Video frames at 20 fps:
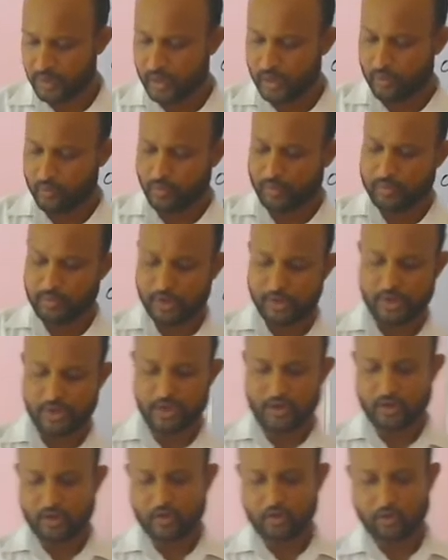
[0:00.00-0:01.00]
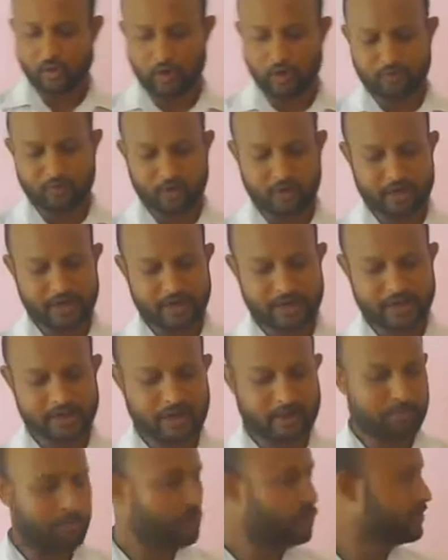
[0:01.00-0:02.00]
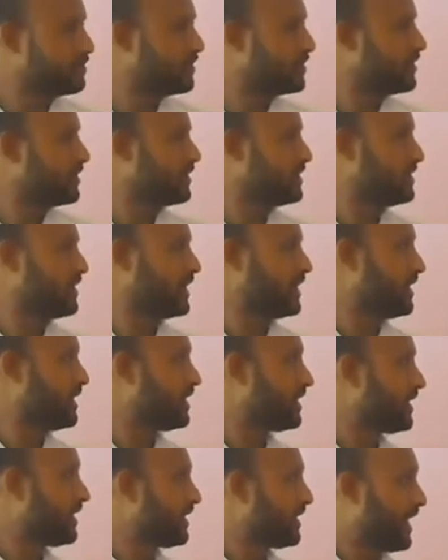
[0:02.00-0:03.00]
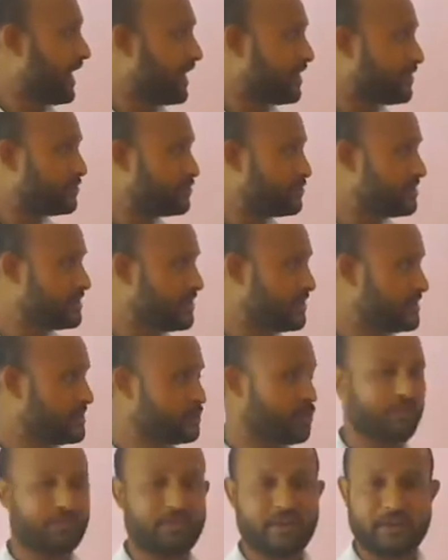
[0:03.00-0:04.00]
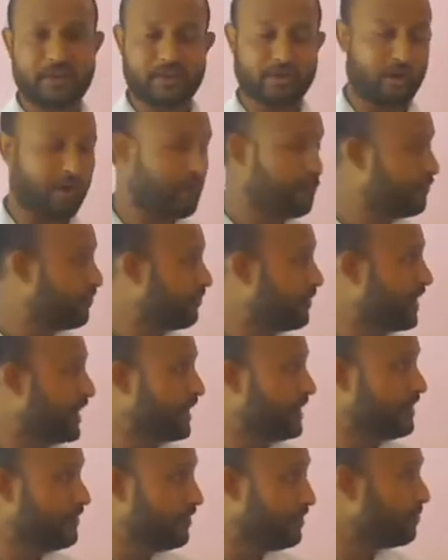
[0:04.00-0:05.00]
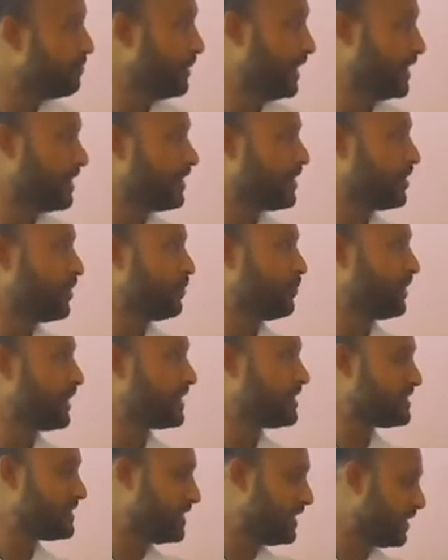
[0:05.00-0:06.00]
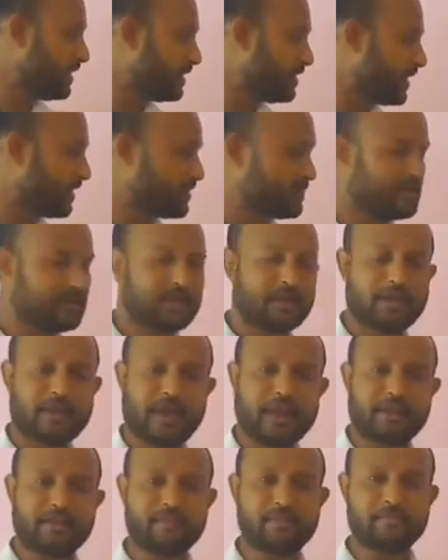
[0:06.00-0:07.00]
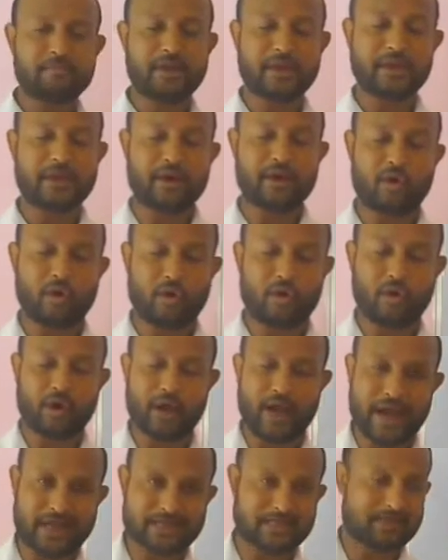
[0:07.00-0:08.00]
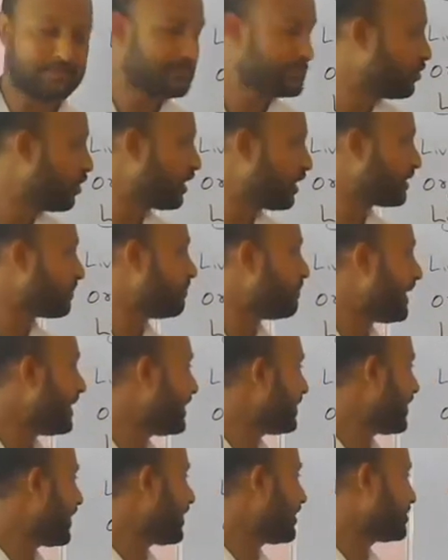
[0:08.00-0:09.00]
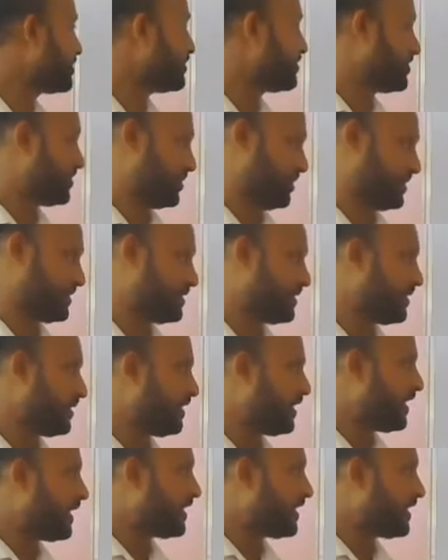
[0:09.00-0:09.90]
When we go for learning about the characteristics of a living being, we can see that a living being has got many characteristics. Let